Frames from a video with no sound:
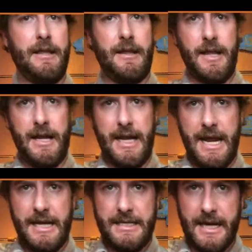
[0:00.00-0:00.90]
I'm going to get it
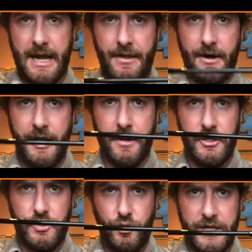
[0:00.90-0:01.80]
together, and then I'm going to
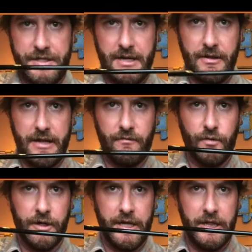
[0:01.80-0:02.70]
twist it and
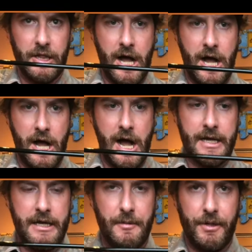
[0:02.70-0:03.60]
really lock it
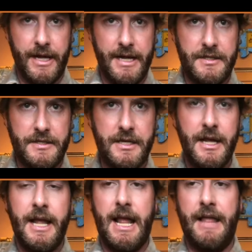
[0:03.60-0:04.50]
into place.
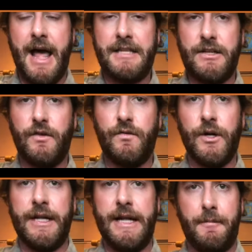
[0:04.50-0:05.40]
And that's
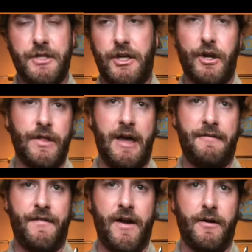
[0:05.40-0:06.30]
going to really help
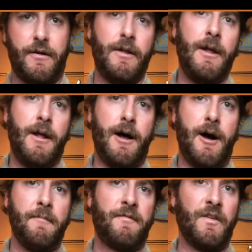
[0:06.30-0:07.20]
secure that ferrule.
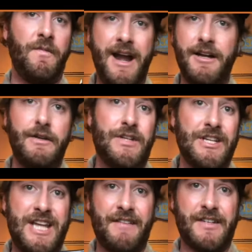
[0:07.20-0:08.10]
From
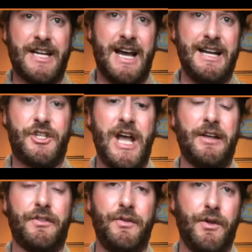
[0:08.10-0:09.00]
there, you just have to kind
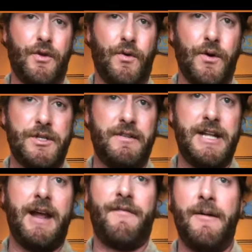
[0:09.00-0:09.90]
of check it through the
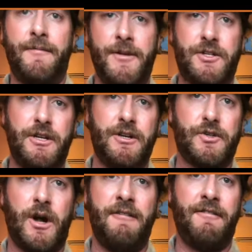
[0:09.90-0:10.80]
course of the day. If I'm fishing